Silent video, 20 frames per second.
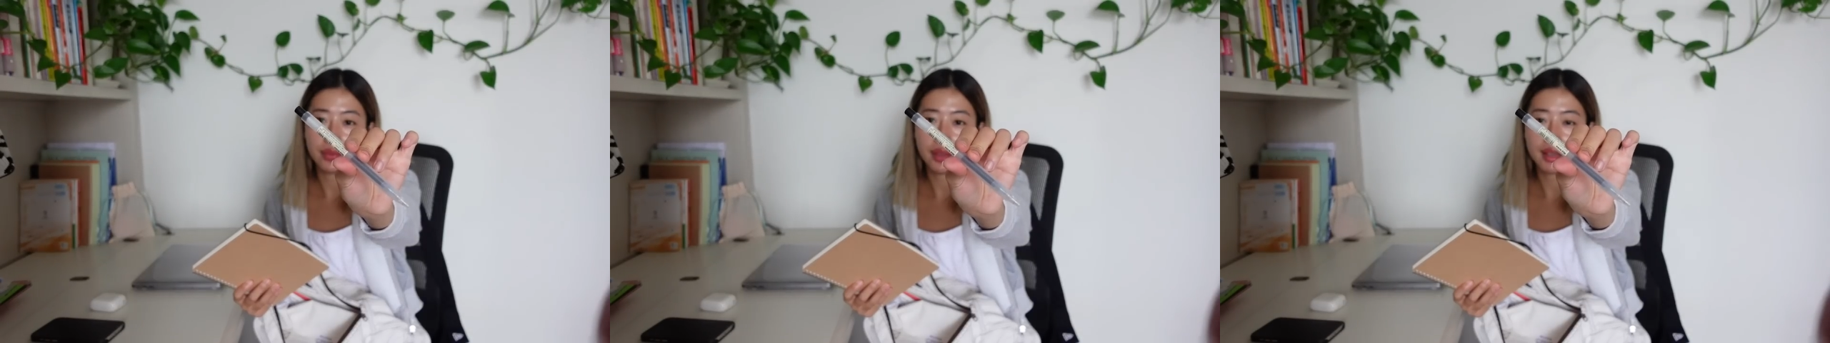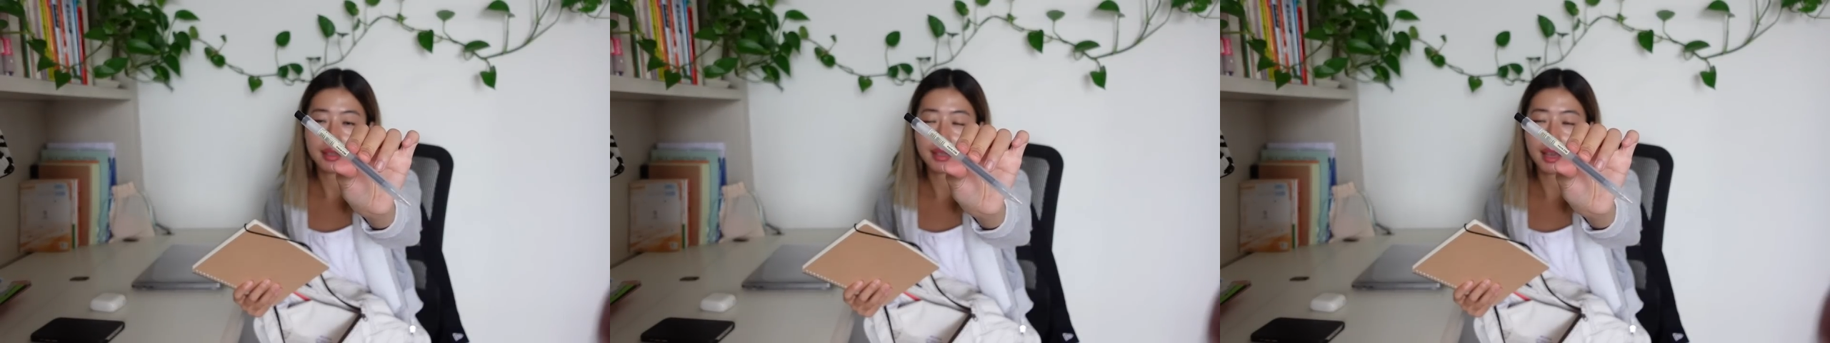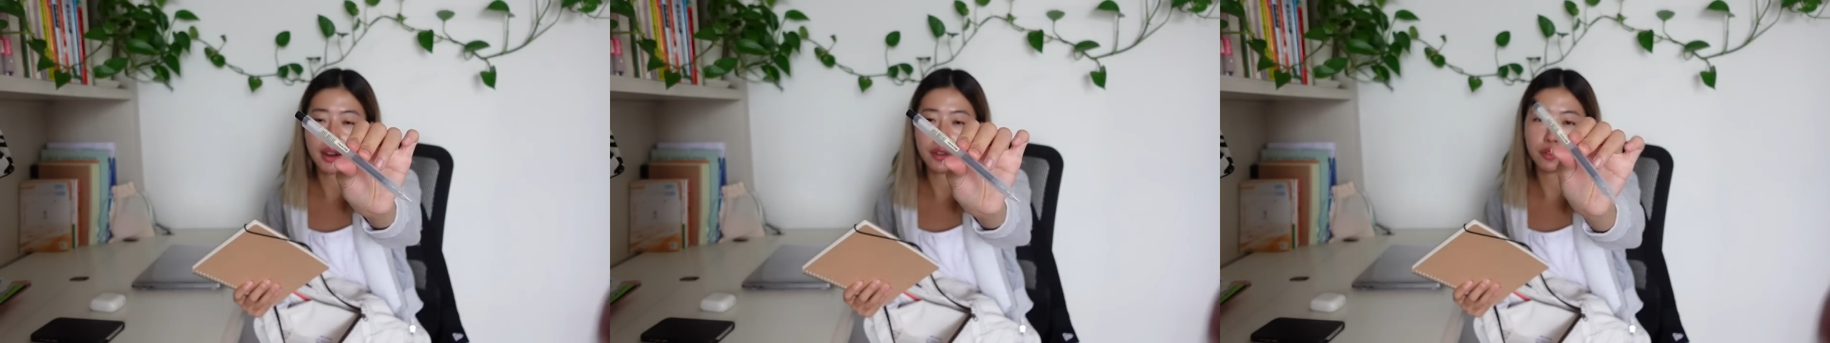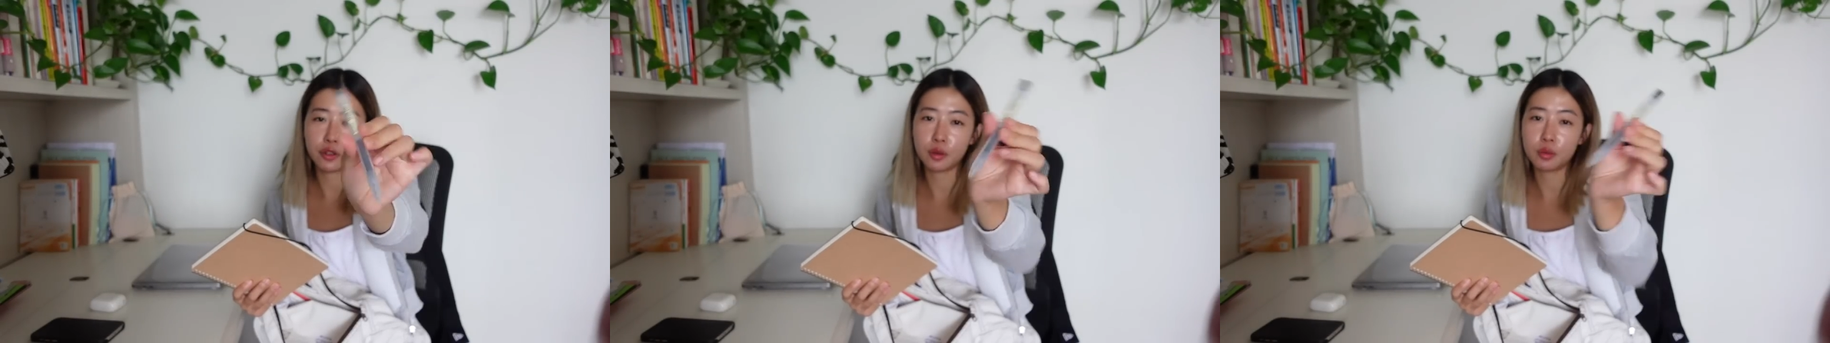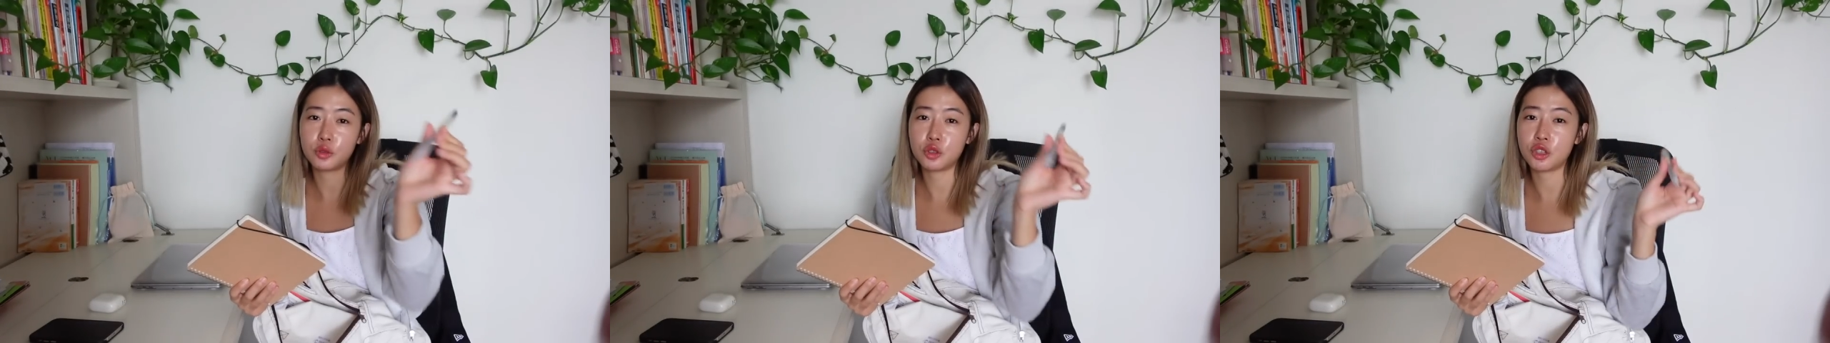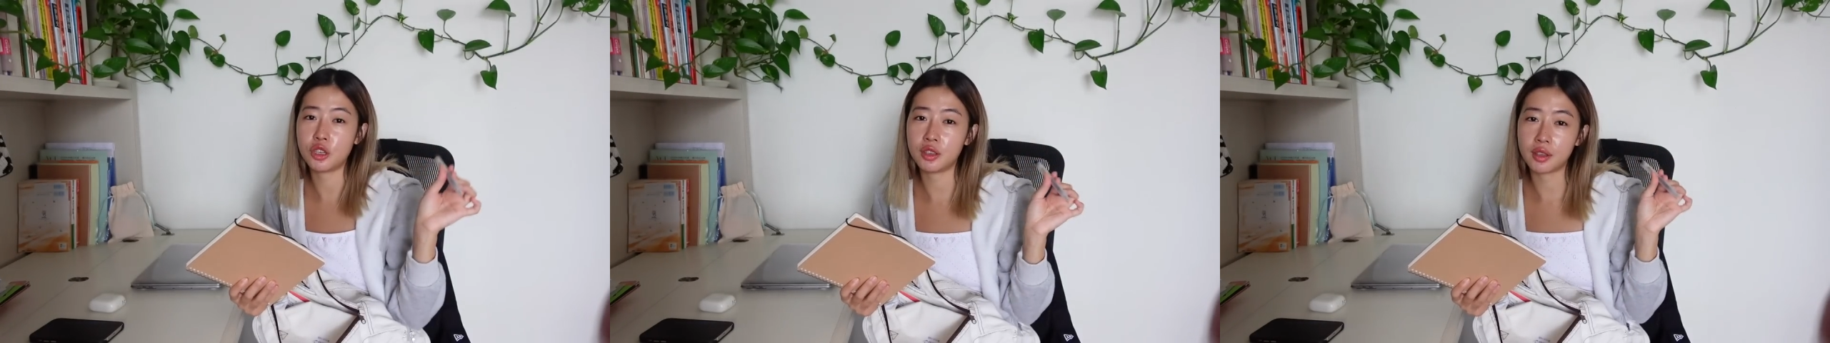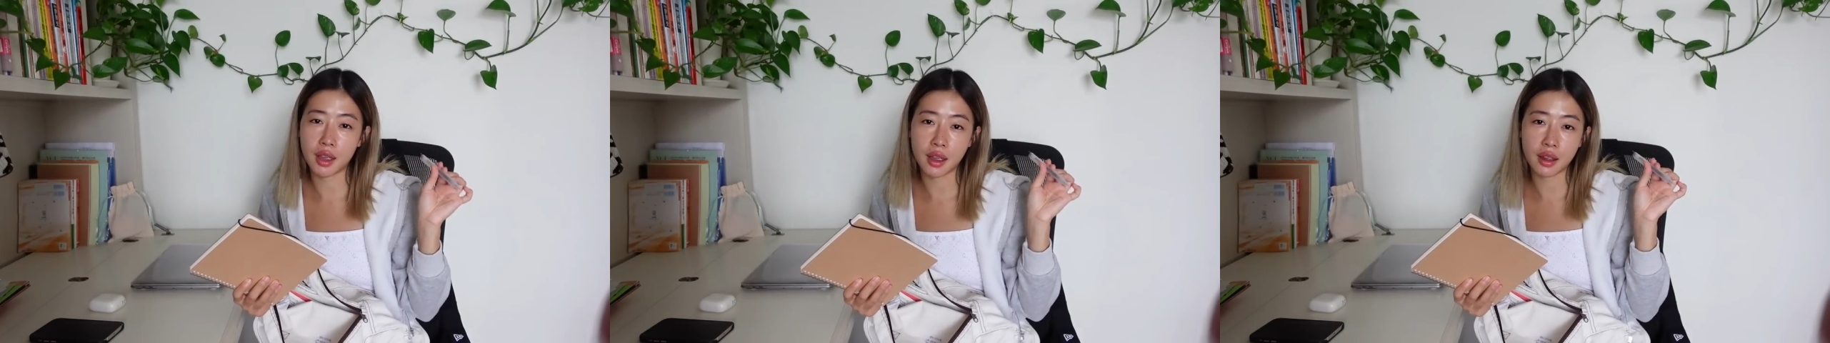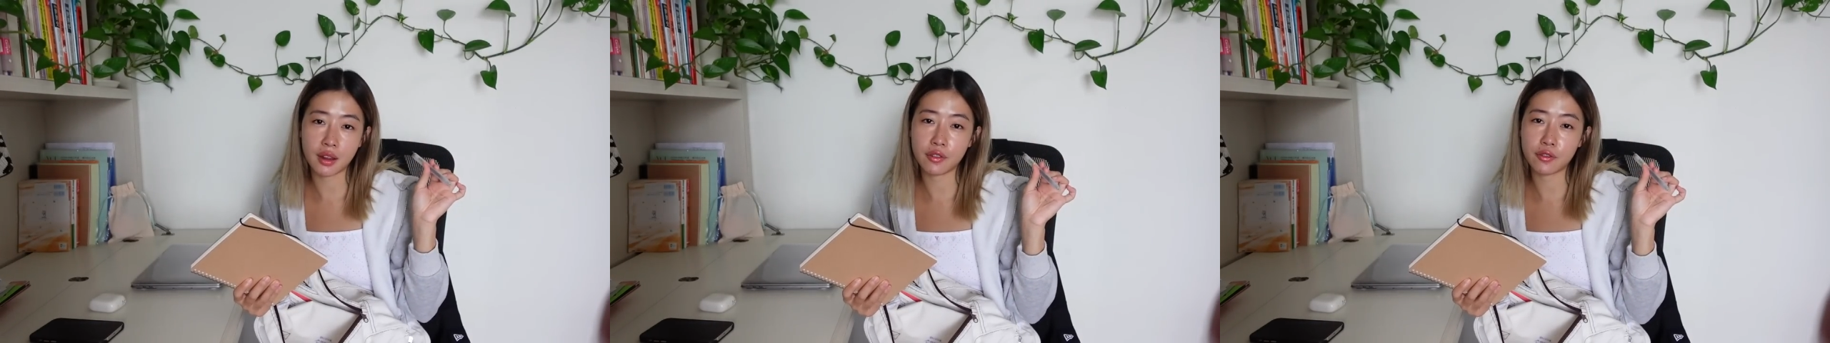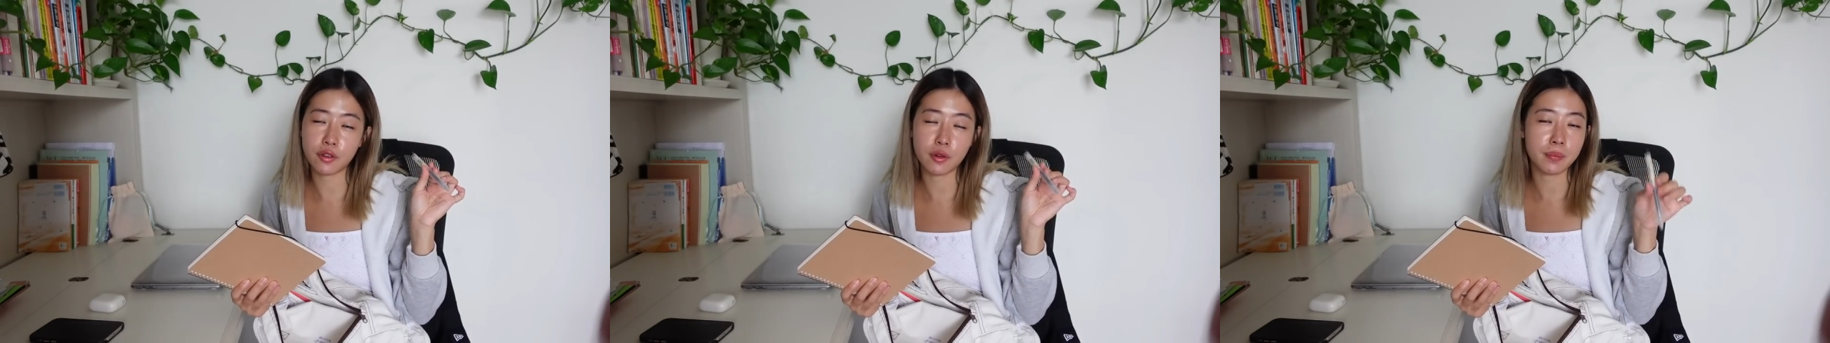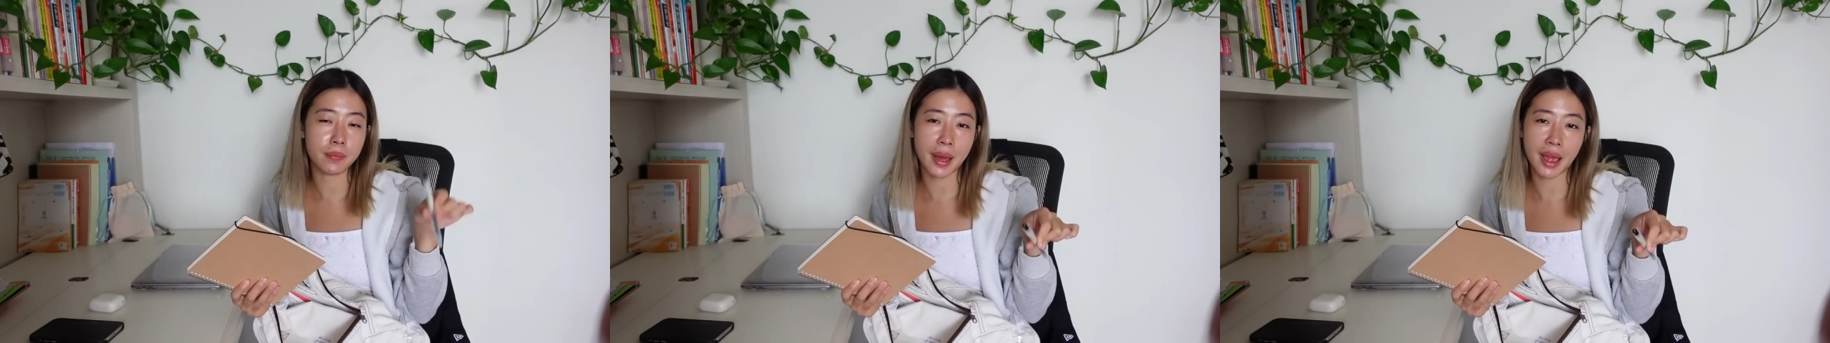aside from G-Tech
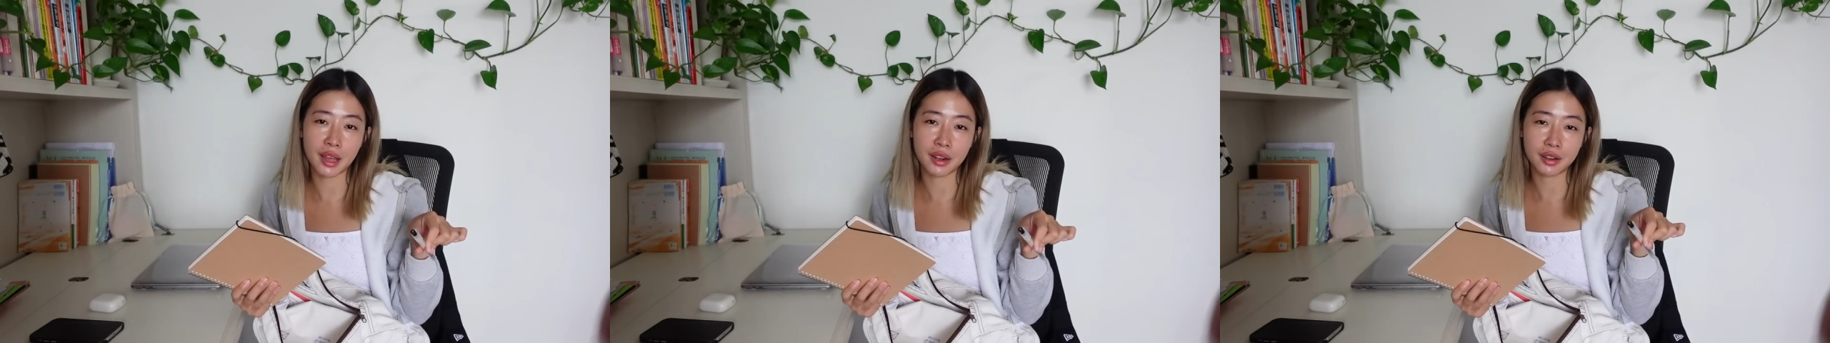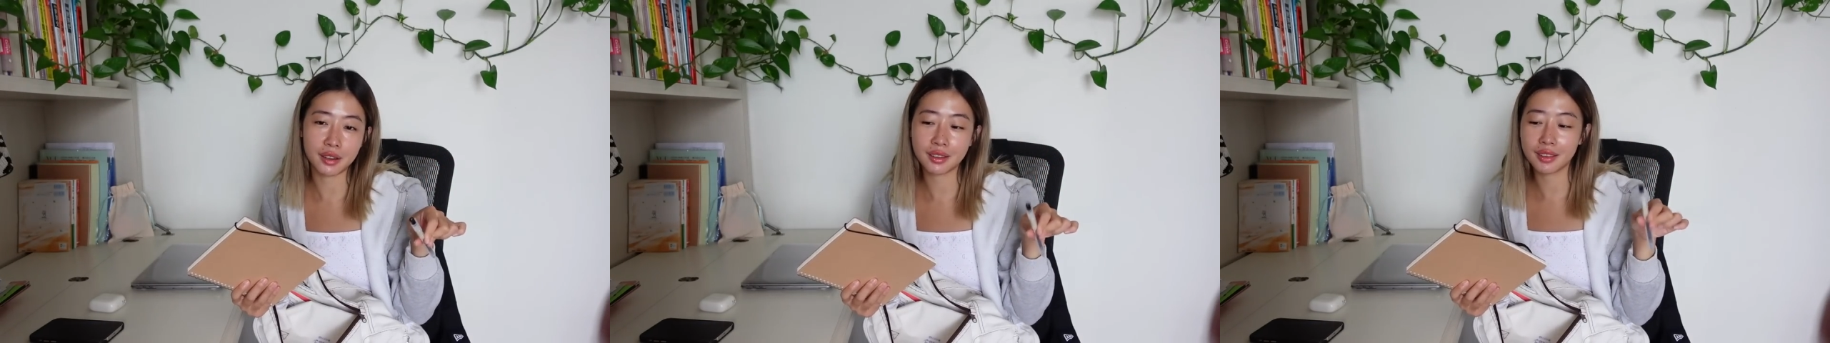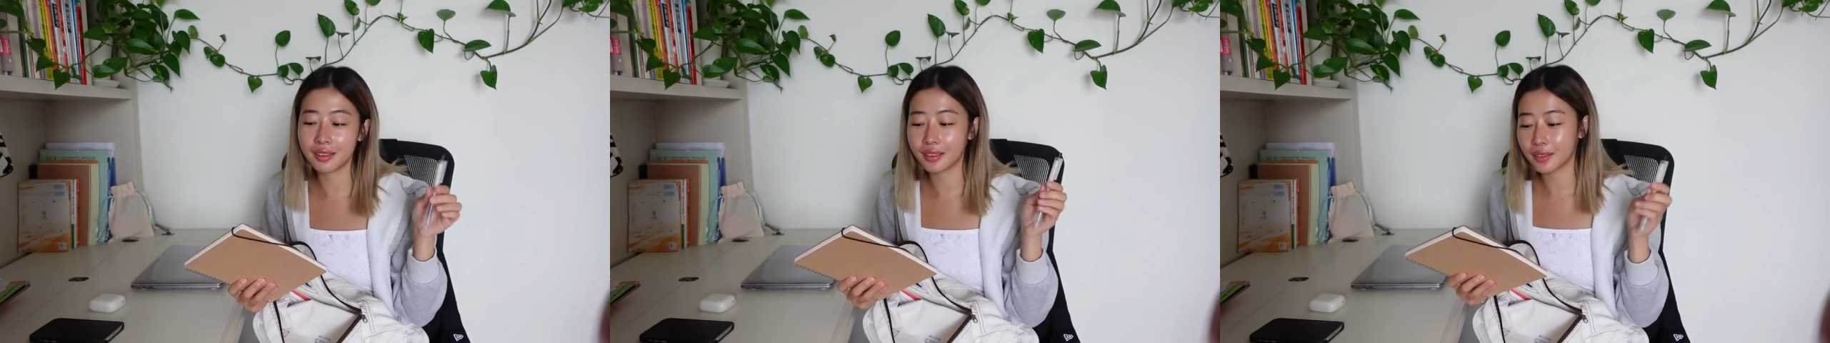from Pilot.